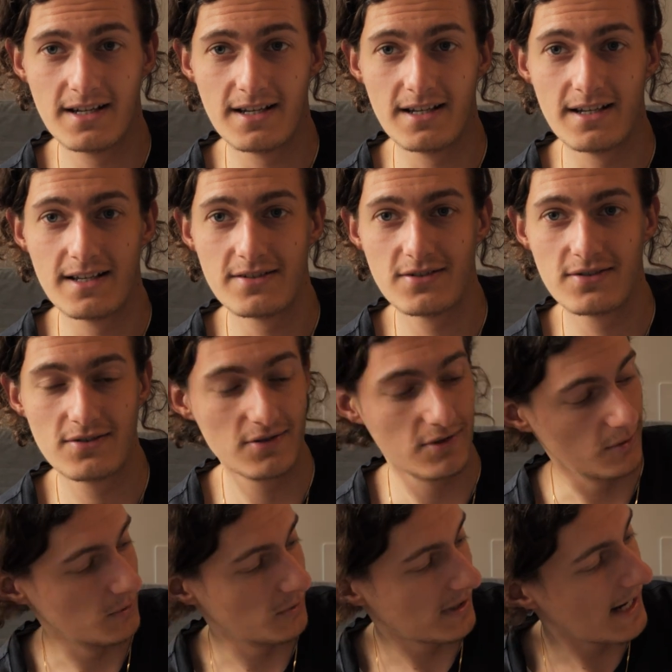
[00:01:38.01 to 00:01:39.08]
is
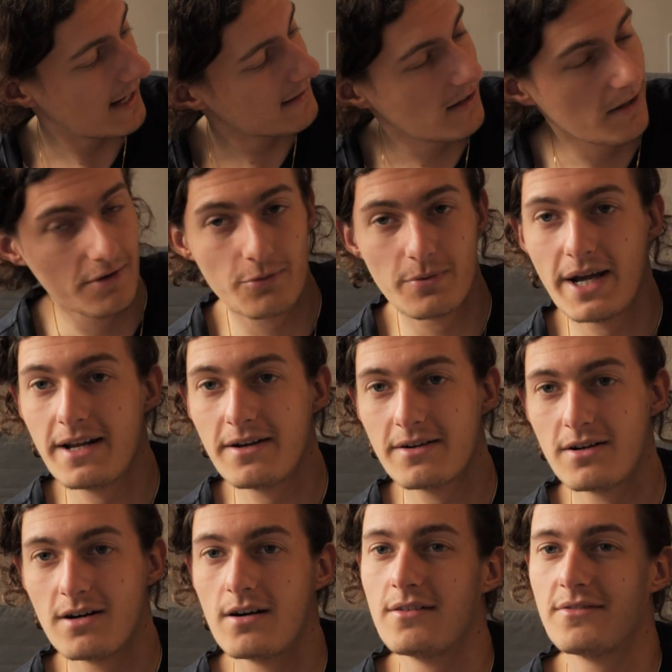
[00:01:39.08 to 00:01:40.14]
to get on the
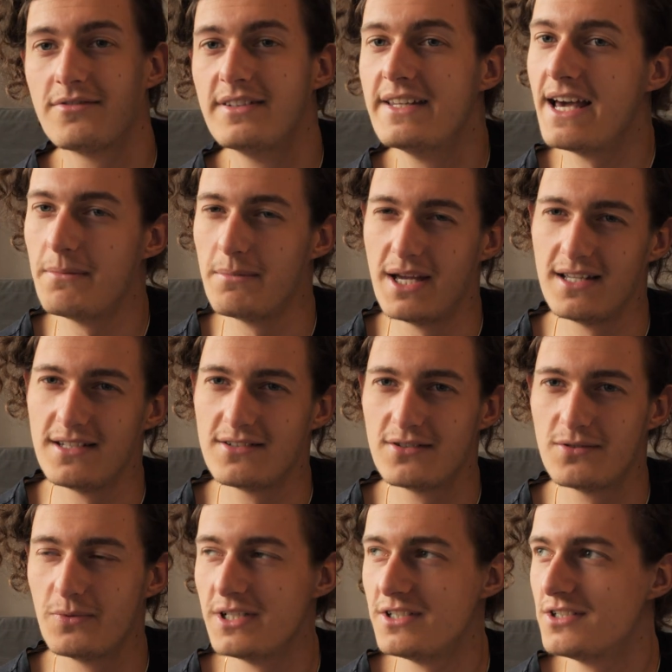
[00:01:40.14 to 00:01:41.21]
radar of Dan
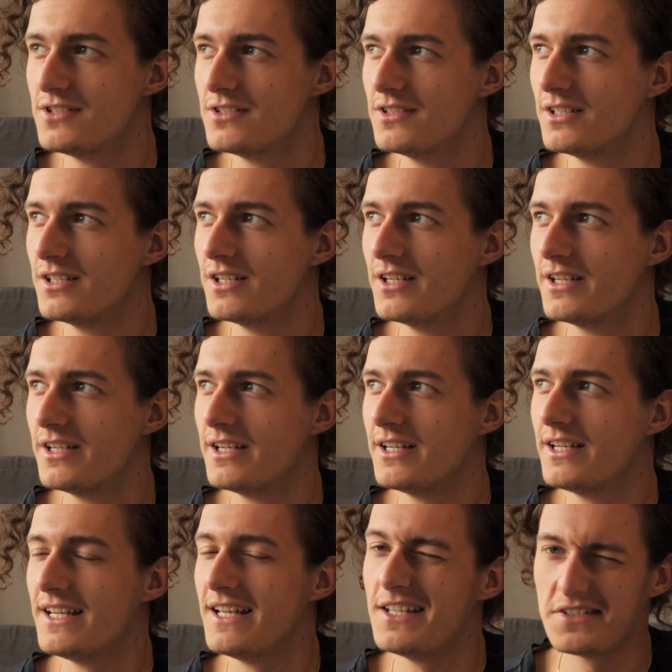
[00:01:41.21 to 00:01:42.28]
Mace, which
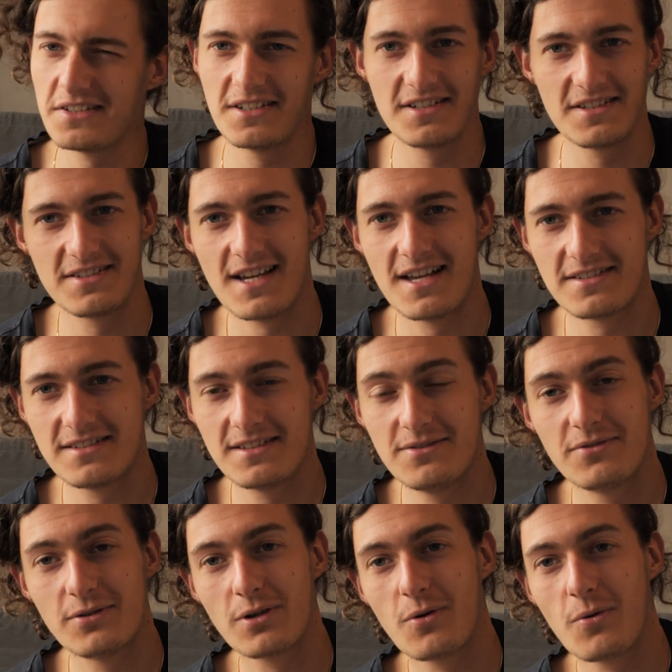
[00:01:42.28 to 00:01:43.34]
isn't a necessity
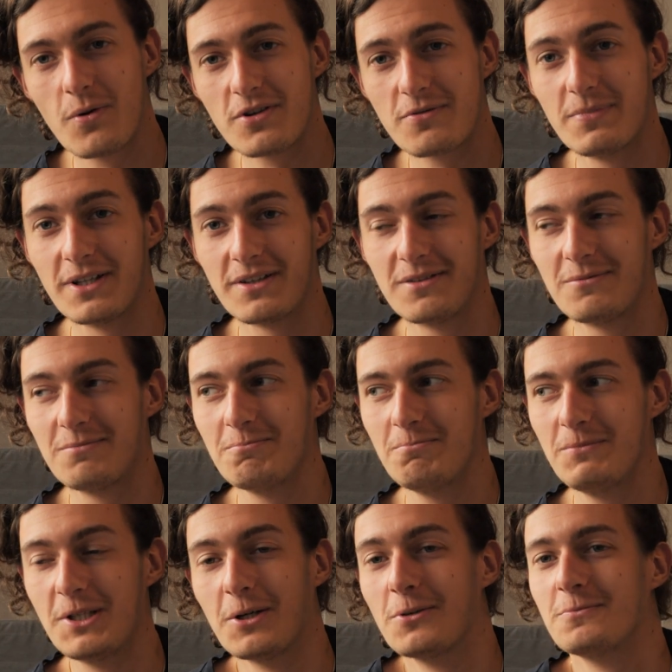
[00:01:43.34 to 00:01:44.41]
for the course, but
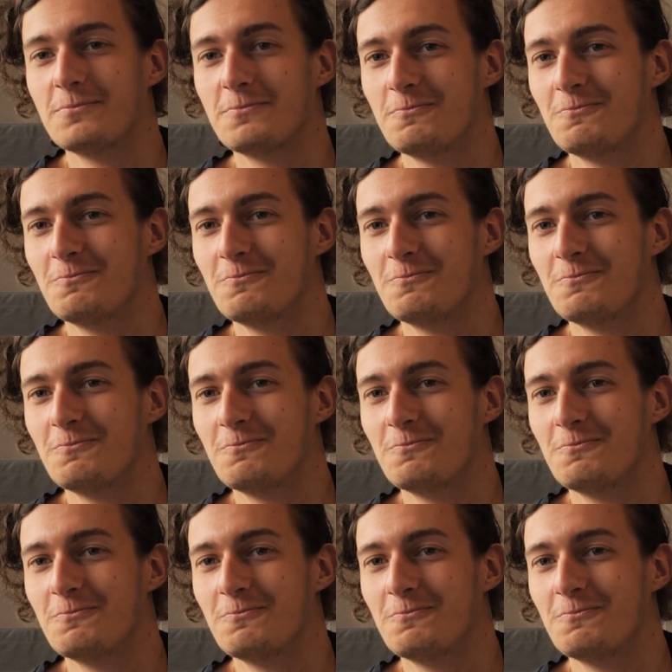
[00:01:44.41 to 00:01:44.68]
you know,